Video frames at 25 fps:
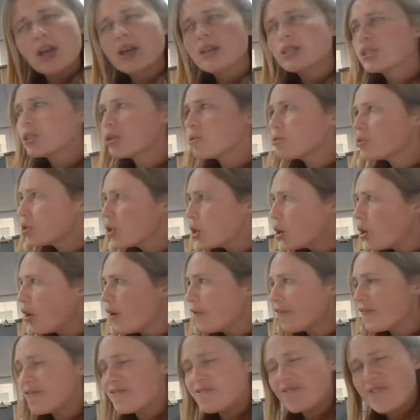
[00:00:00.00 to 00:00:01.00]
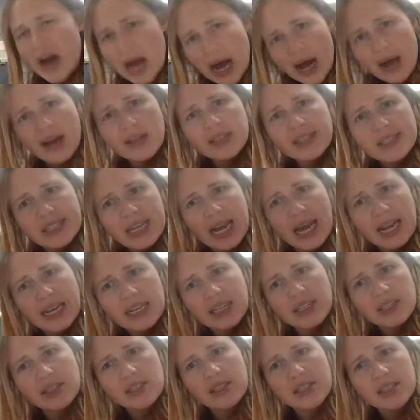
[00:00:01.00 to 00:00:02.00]
So your first
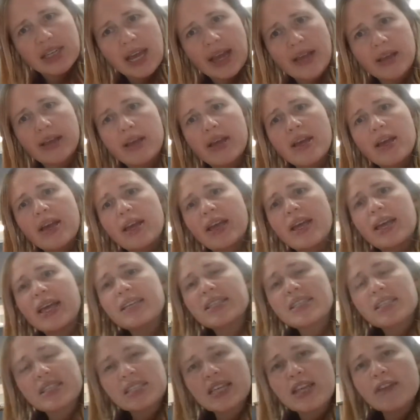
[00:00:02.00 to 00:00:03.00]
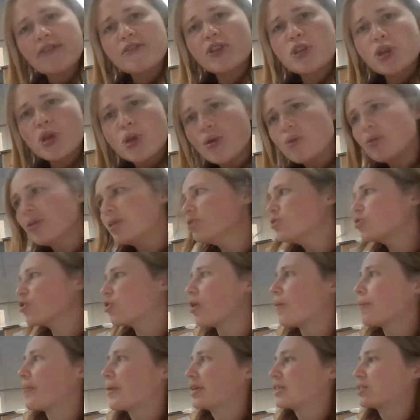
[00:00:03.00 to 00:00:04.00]
challenge today is to see if you can draw
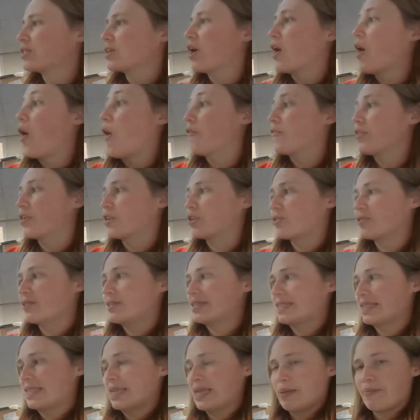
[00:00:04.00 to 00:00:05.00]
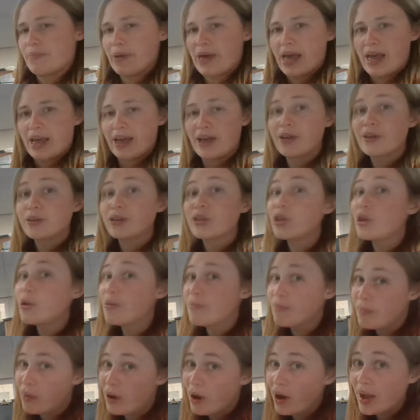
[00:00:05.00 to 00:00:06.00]
a picture of a grizzly bear. You
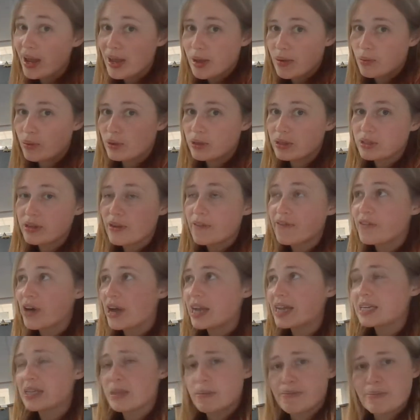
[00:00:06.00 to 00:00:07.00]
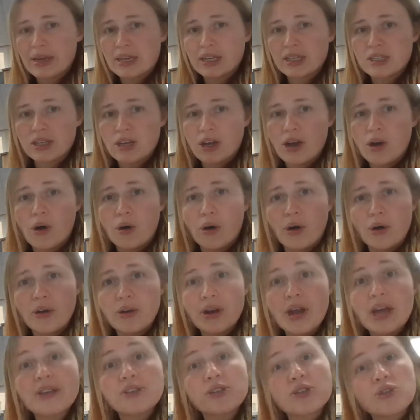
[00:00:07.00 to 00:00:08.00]
might want to find a picture
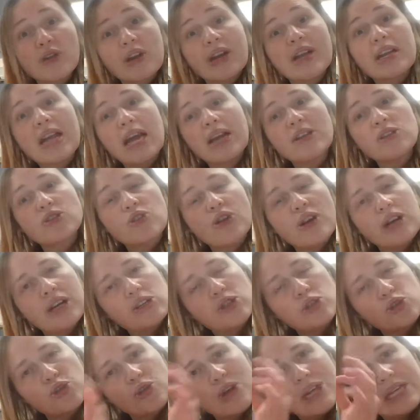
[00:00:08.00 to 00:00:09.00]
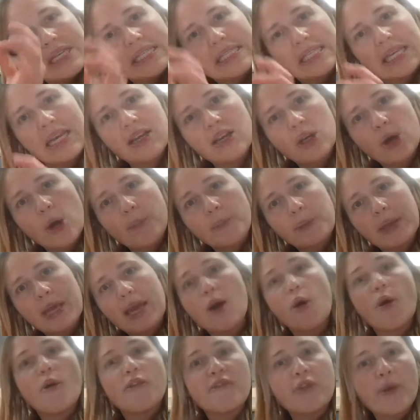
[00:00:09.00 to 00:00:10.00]
on a screen and try and trace it and copy it,
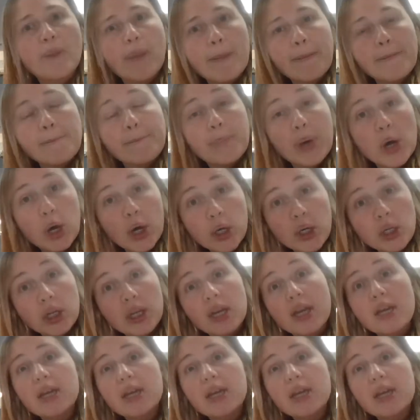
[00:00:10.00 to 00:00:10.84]
or from a book.